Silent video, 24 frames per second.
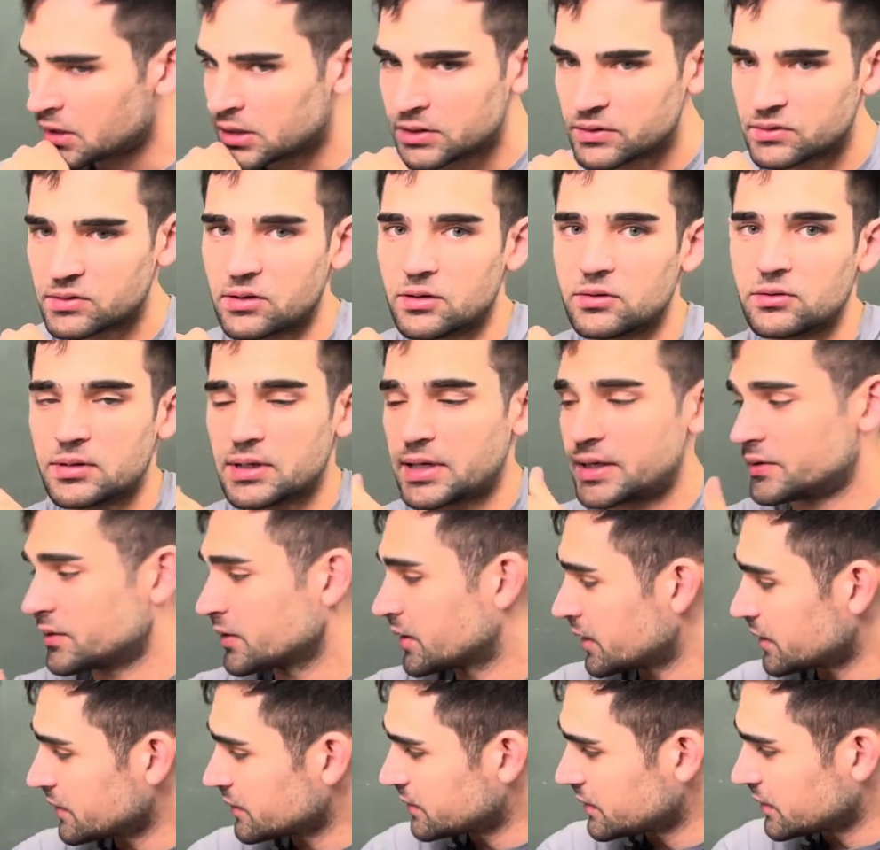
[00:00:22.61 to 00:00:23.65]
So as you
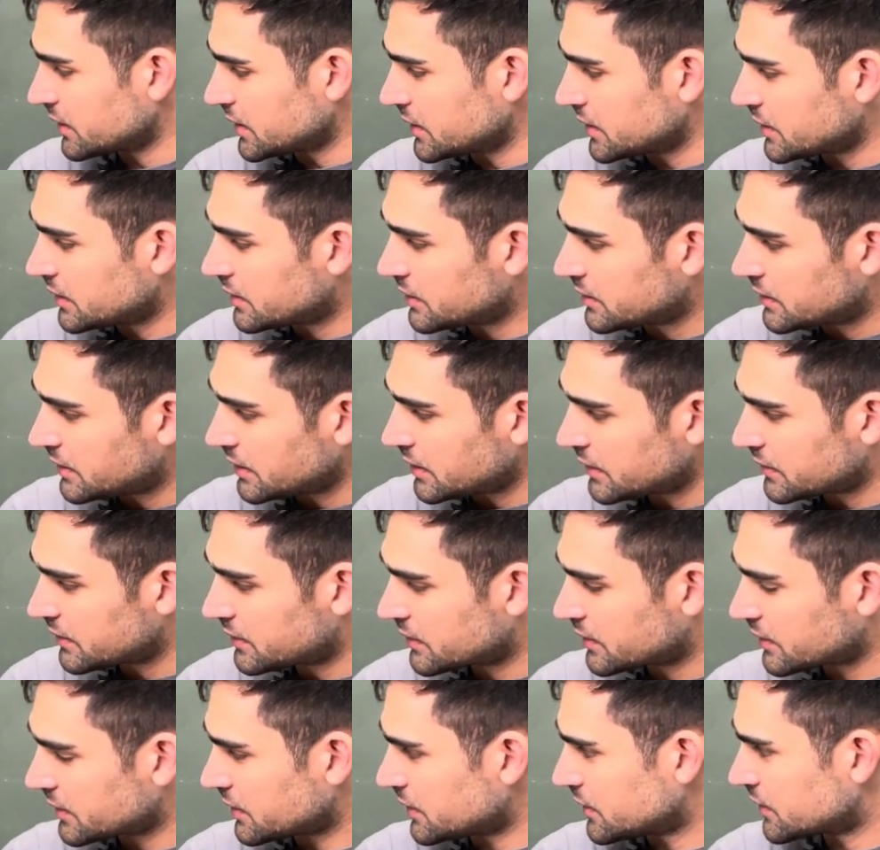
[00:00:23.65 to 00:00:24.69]
can see,
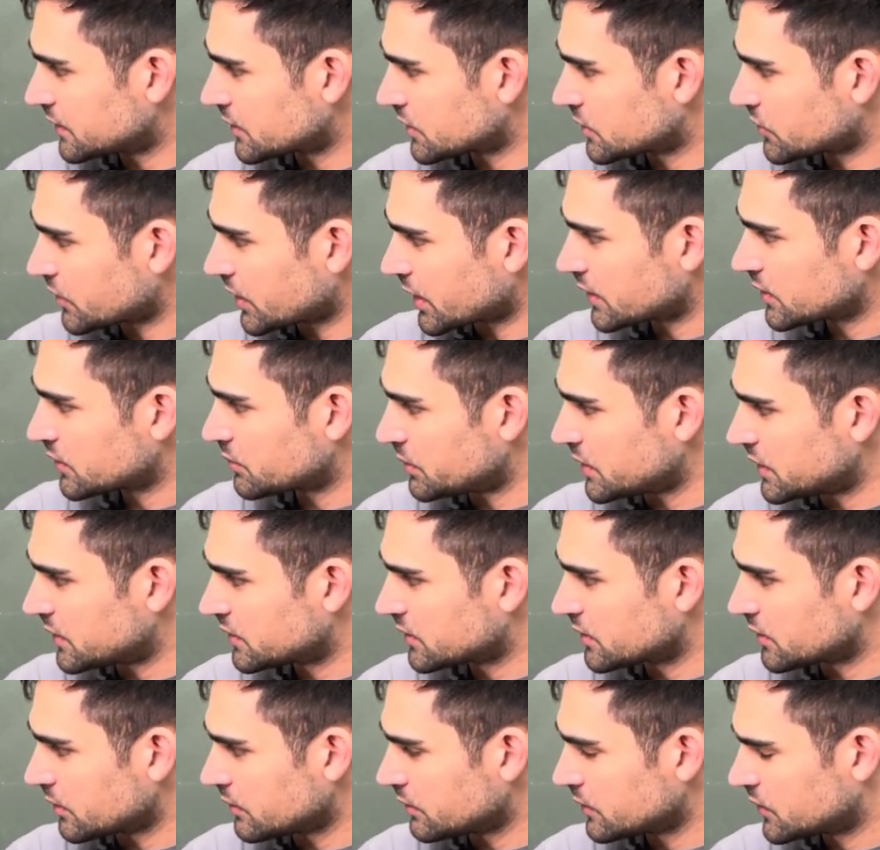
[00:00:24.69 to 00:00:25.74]
this is a Trek
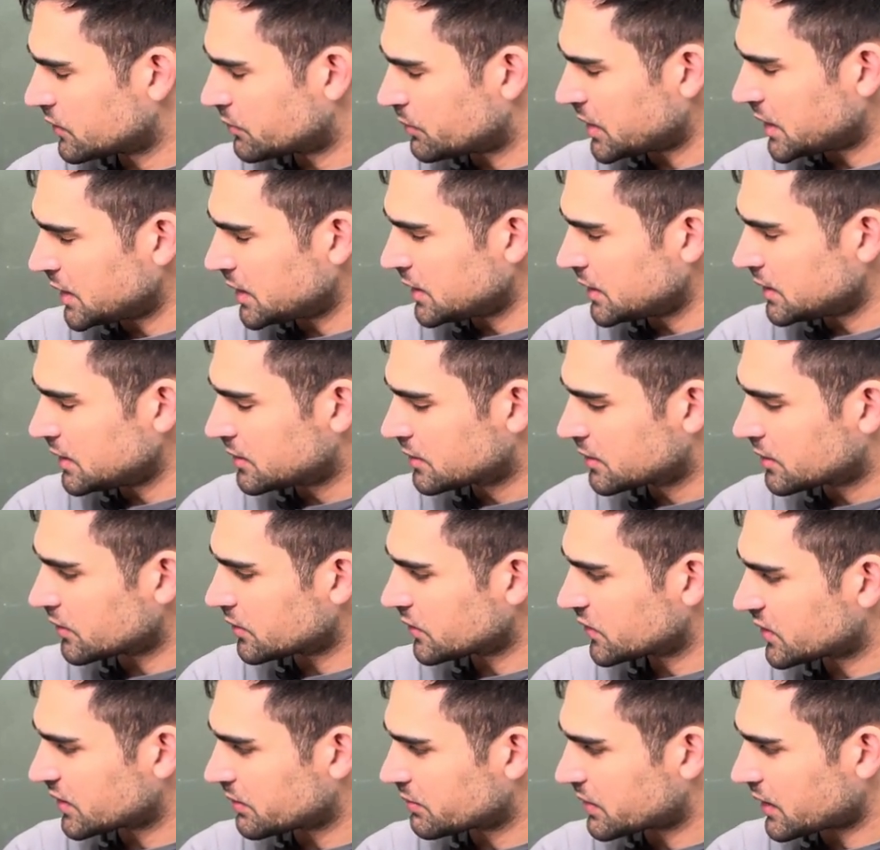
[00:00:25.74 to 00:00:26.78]
Speed
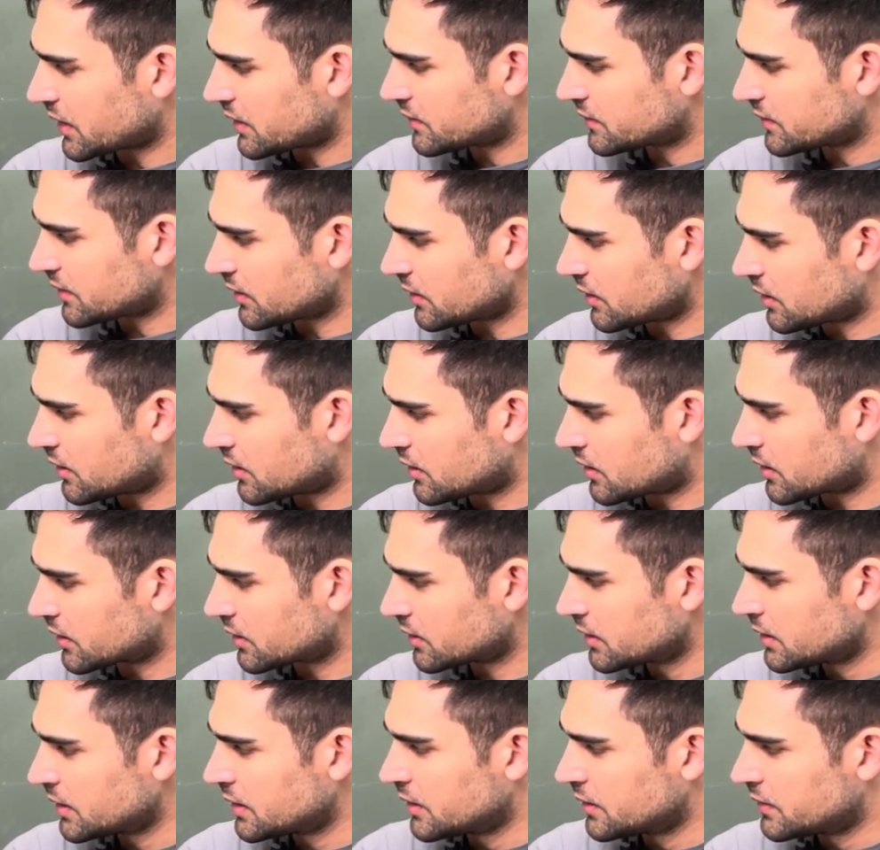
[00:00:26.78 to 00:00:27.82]
Concept SLR
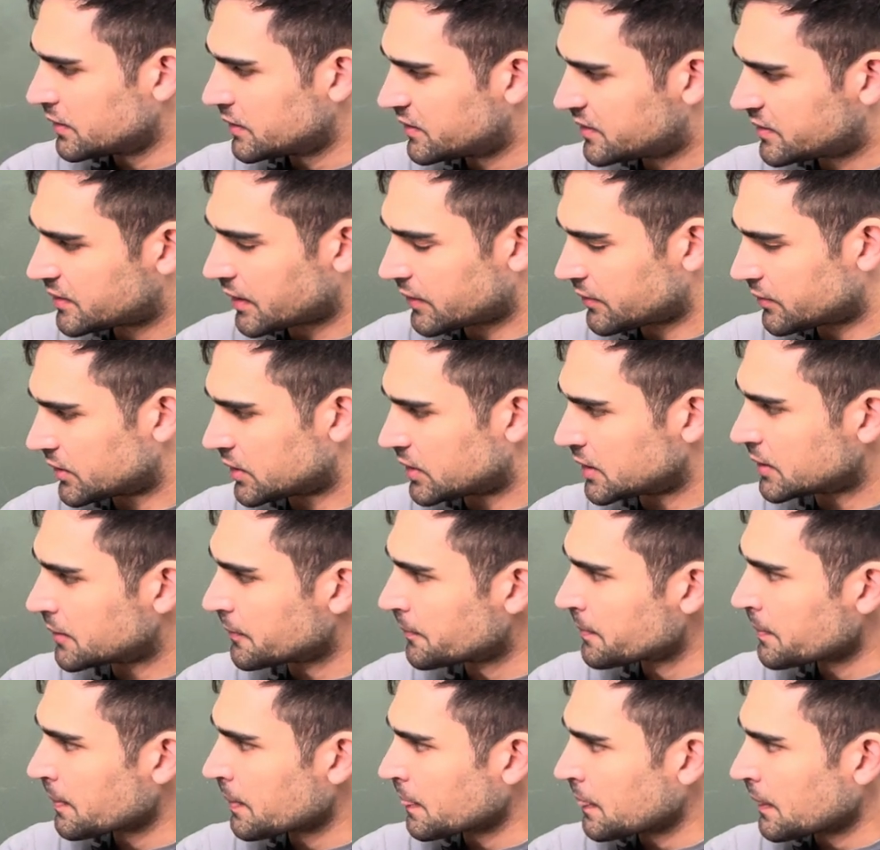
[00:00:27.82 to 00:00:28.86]
7,
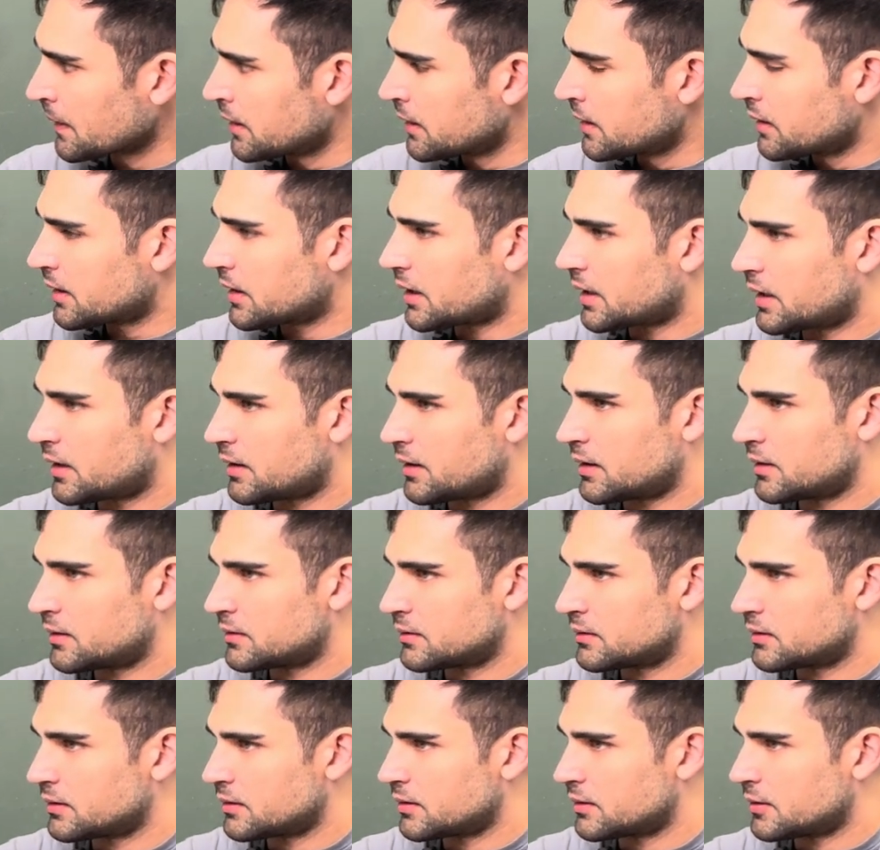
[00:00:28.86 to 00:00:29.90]

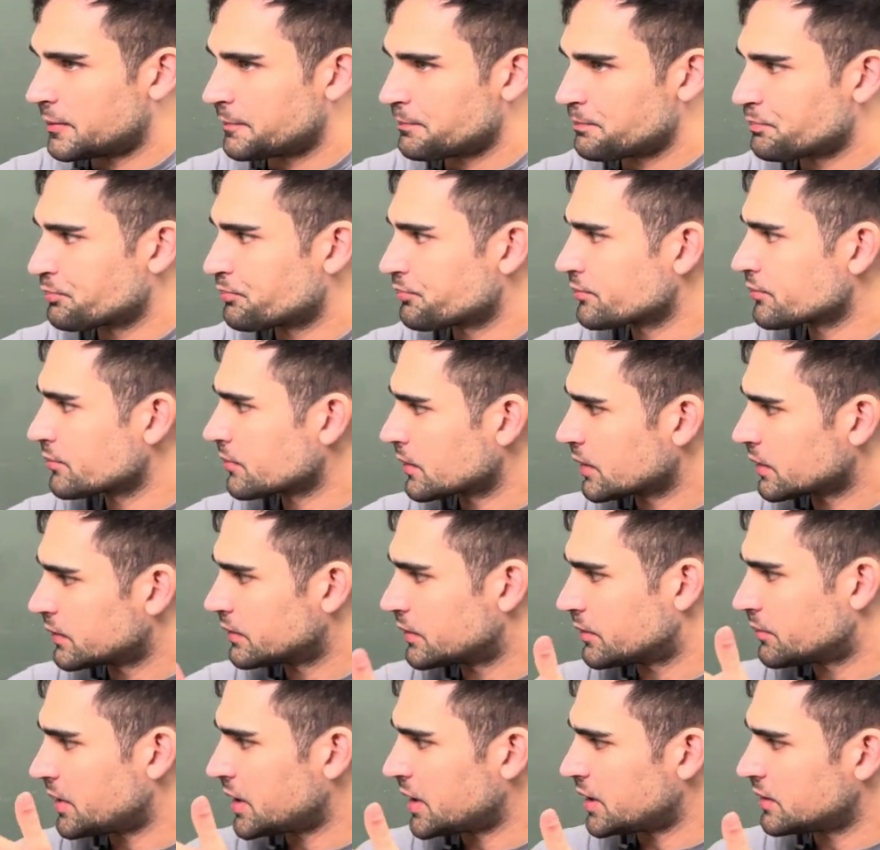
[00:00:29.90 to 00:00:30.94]
and
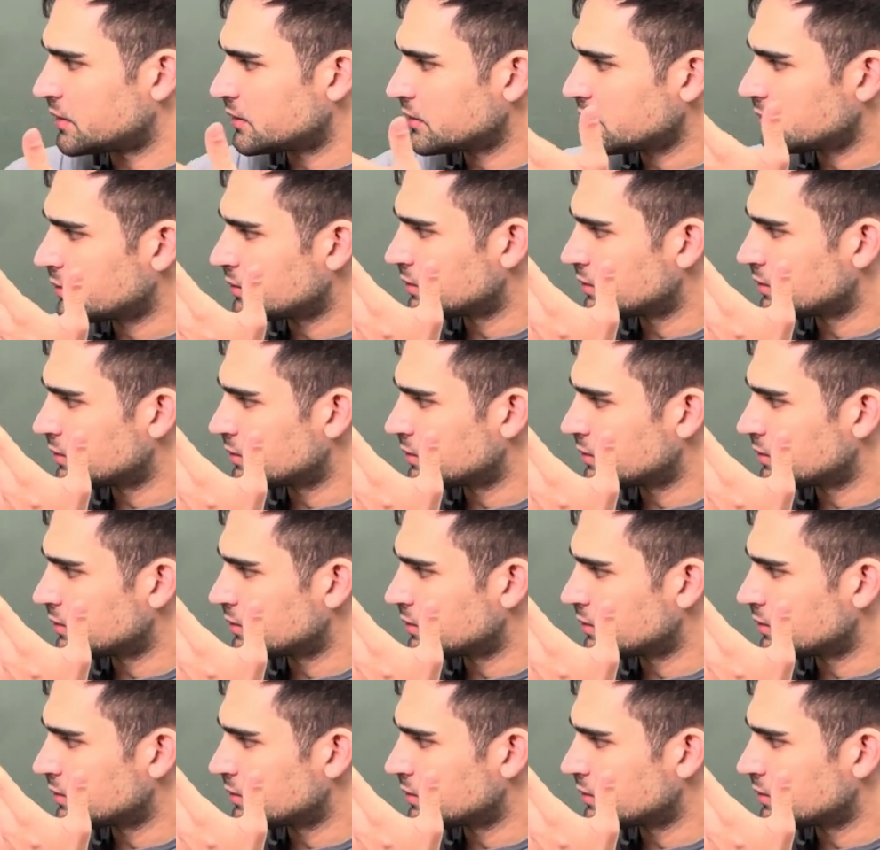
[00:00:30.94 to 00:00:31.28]
the main